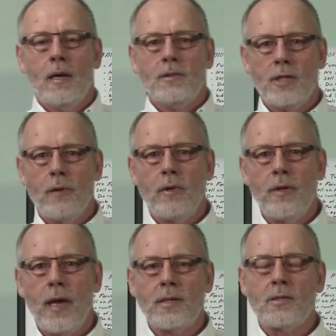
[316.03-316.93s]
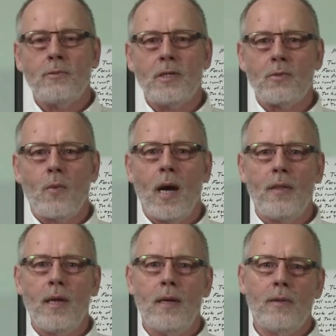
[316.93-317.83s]
generally, that's the reason why
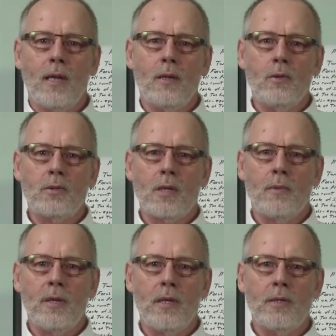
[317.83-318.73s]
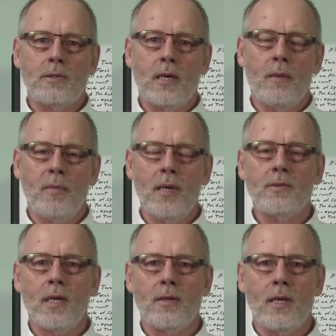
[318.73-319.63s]
they, they lose some of these uh,
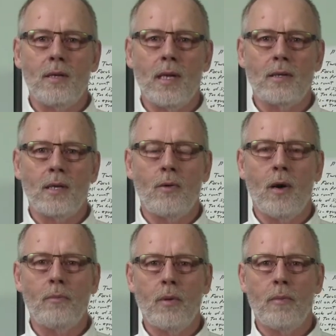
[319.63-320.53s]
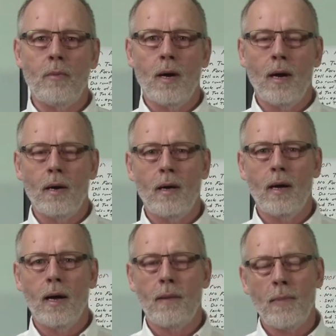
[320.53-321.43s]
bids that they that they go out and put uh,
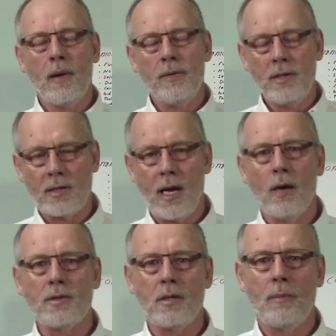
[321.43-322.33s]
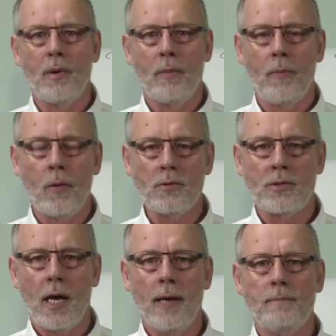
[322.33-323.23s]
uh, these accounts that they put
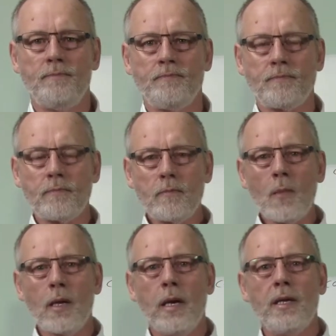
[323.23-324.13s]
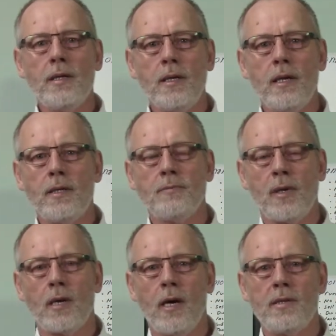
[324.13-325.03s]
proposals on, and it, it is
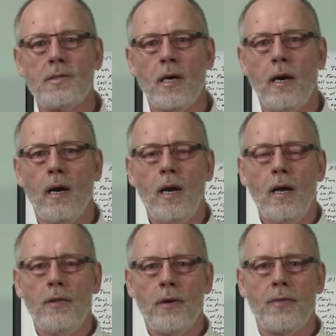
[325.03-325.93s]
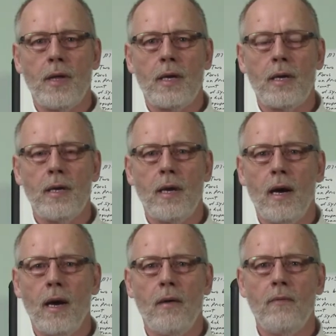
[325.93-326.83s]
because they're they're thinking
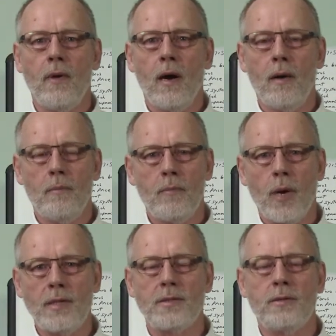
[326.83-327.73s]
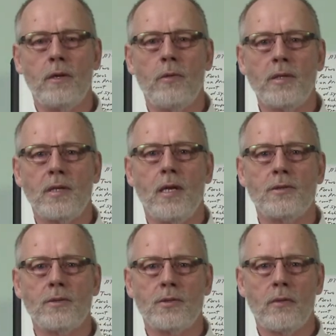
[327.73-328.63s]
of pricing their
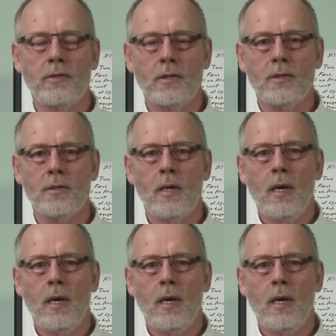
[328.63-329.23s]
residential services.